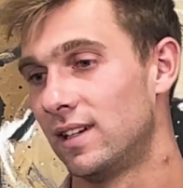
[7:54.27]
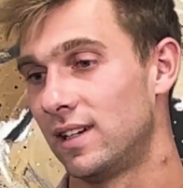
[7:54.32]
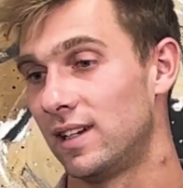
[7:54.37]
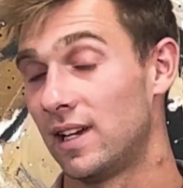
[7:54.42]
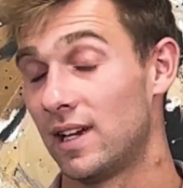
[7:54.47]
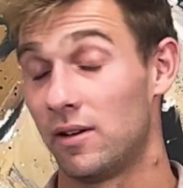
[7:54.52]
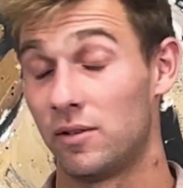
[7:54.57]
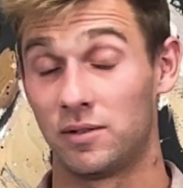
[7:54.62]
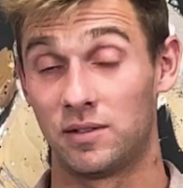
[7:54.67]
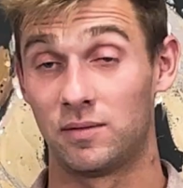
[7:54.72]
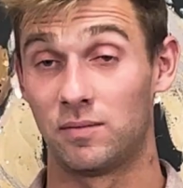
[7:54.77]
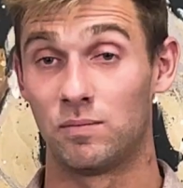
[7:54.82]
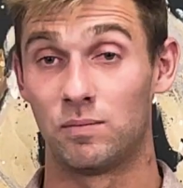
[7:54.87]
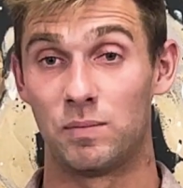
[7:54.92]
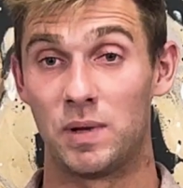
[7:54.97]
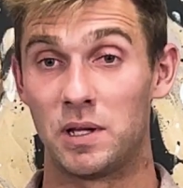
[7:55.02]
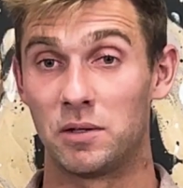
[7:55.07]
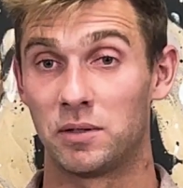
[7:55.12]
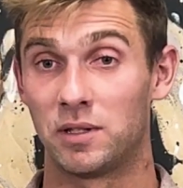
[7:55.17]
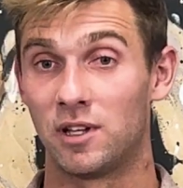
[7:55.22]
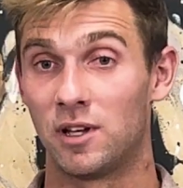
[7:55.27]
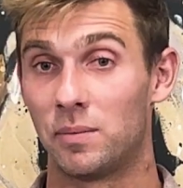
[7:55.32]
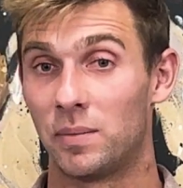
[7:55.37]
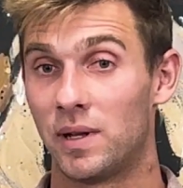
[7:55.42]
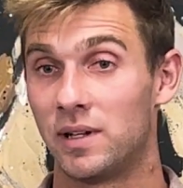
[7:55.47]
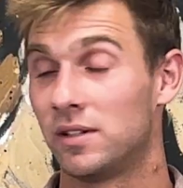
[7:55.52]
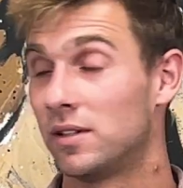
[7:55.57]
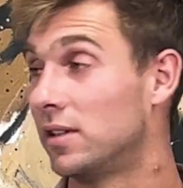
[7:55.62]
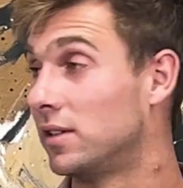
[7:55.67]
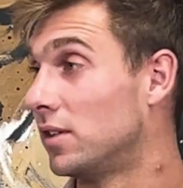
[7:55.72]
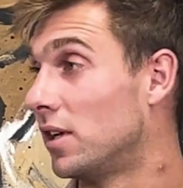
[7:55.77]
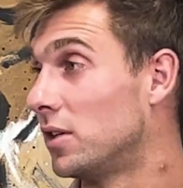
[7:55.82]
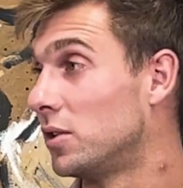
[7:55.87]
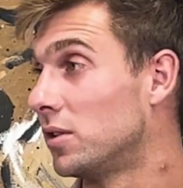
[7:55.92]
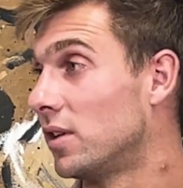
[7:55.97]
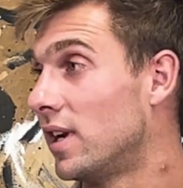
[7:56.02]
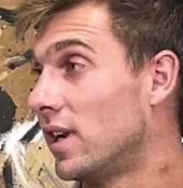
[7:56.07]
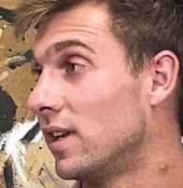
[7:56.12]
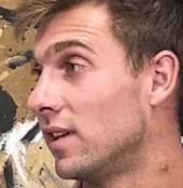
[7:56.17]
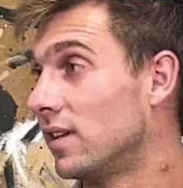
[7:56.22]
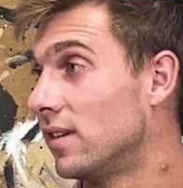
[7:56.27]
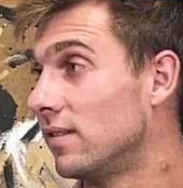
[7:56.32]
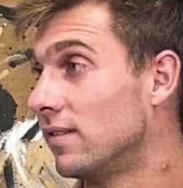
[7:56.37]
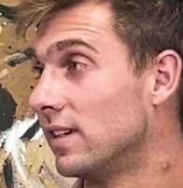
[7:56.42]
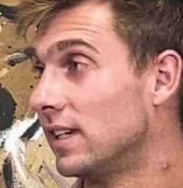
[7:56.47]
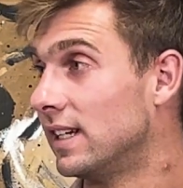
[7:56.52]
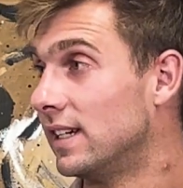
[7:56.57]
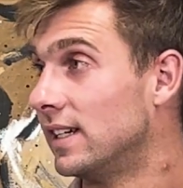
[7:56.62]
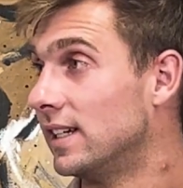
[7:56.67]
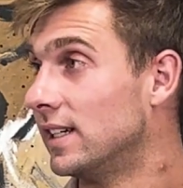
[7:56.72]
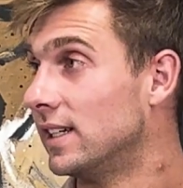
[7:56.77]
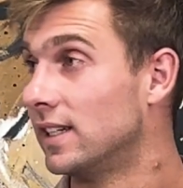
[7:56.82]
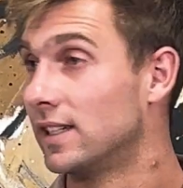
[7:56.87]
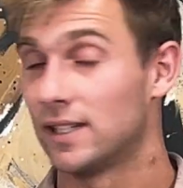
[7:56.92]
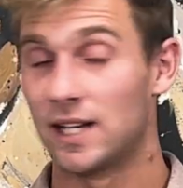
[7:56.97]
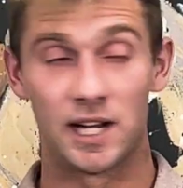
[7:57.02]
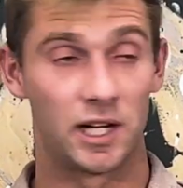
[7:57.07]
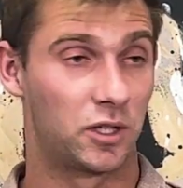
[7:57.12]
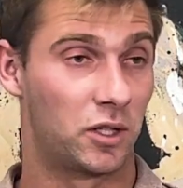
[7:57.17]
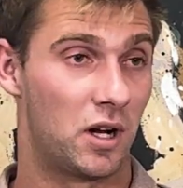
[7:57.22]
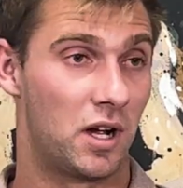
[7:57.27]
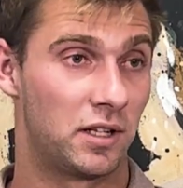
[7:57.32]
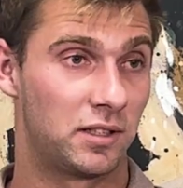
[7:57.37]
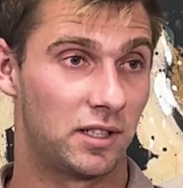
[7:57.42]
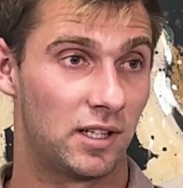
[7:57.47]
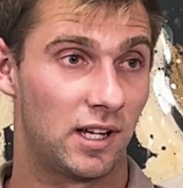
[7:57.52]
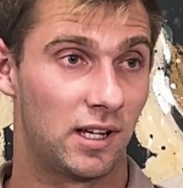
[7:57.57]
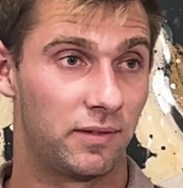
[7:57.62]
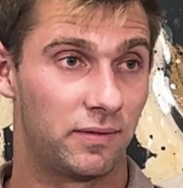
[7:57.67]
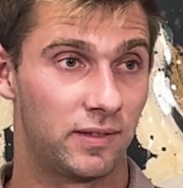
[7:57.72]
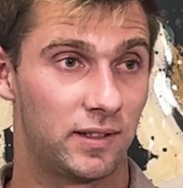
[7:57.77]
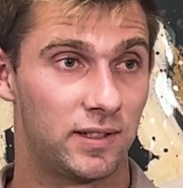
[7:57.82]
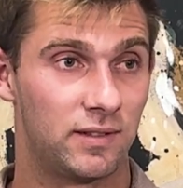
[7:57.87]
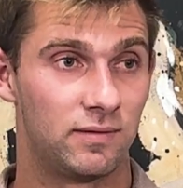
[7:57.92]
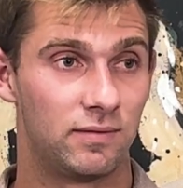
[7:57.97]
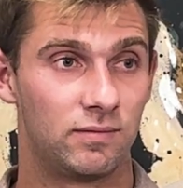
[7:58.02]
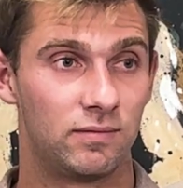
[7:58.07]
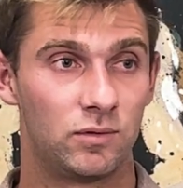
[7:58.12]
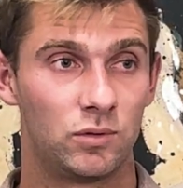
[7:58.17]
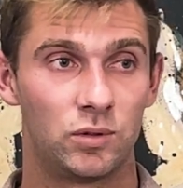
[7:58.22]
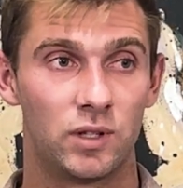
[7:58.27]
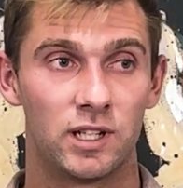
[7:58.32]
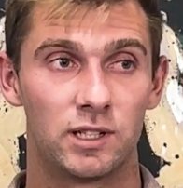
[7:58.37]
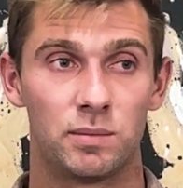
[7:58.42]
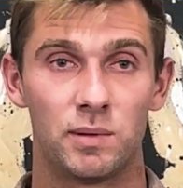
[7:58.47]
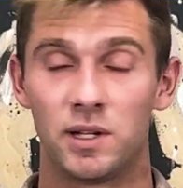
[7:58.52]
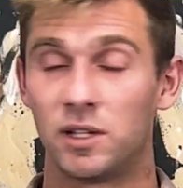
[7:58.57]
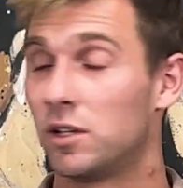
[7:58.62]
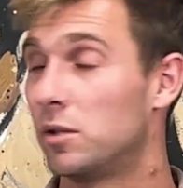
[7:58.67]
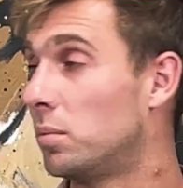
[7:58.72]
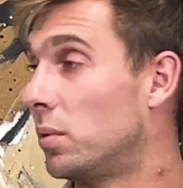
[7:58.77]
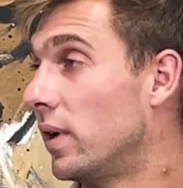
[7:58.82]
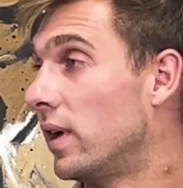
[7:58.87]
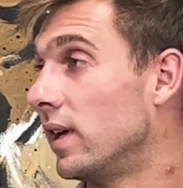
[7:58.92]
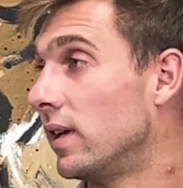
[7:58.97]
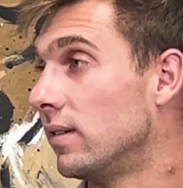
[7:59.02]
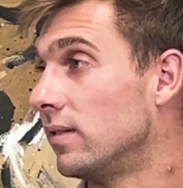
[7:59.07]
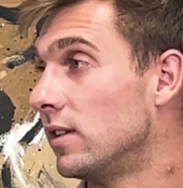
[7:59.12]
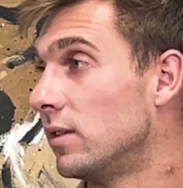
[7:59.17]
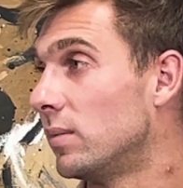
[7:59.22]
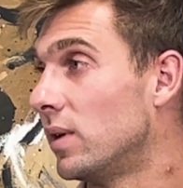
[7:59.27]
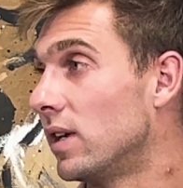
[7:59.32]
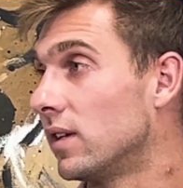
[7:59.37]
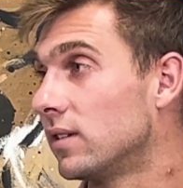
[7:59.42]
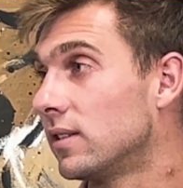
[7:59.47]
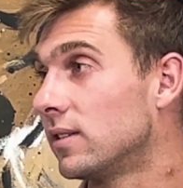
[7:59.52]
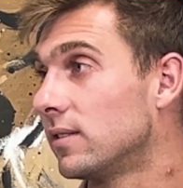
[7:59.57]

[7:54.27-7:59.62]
I was basically up onto the touchline and got a cross off, and Russ made a good play in the box.